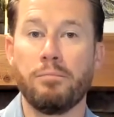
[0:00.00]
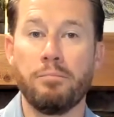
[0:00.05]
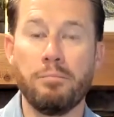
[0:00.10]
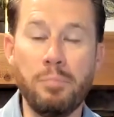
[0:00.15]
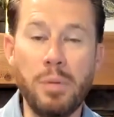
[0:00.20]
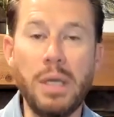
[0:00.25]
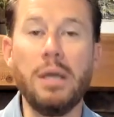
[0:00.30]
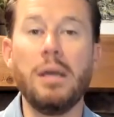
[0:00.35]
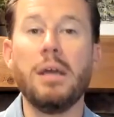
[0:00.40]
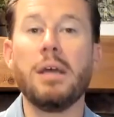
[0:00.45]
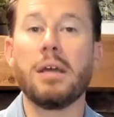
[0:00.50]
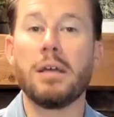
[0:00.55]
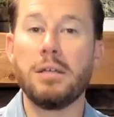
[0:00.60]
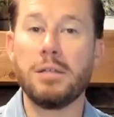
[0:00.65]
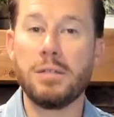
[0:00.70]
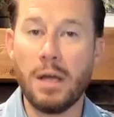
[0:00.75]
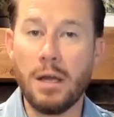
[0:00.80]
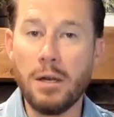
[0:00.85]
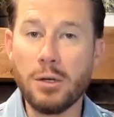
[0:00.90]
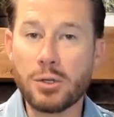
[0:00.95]
Being
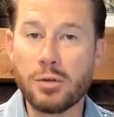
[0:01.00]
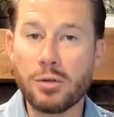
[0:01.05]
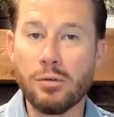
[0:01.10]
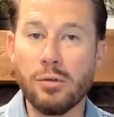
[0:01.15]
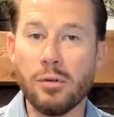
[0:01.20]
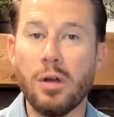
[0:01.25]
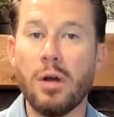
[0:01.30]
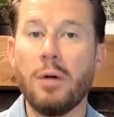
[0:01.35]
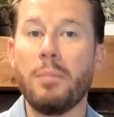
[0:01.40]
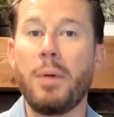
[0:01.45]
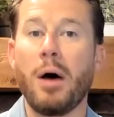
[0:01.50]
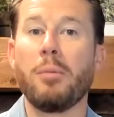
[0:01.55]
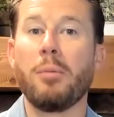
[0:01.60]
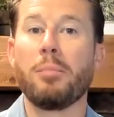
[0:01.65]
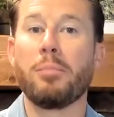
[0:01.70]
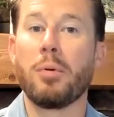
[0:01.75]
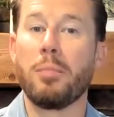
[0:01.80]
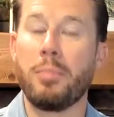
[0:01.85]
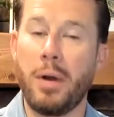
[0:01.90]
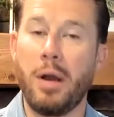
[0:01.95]
intentional about
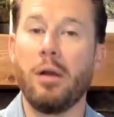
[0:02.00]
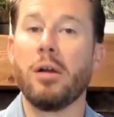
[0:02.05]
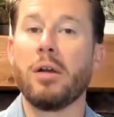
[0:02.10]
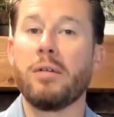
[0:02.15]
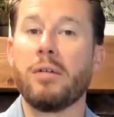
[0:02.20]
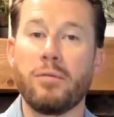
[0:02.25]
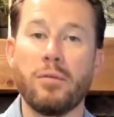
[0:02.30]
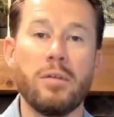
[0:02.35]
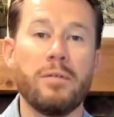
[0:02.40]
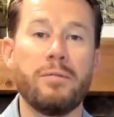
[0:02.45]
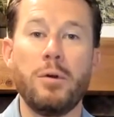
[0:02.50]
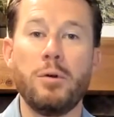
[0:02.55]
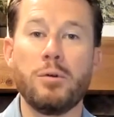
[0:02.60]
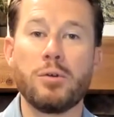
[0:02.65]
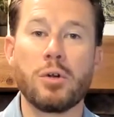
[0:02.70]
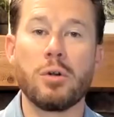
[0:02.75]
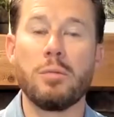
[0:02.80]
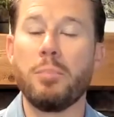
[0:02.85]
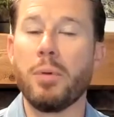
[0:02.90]
preparing for the future,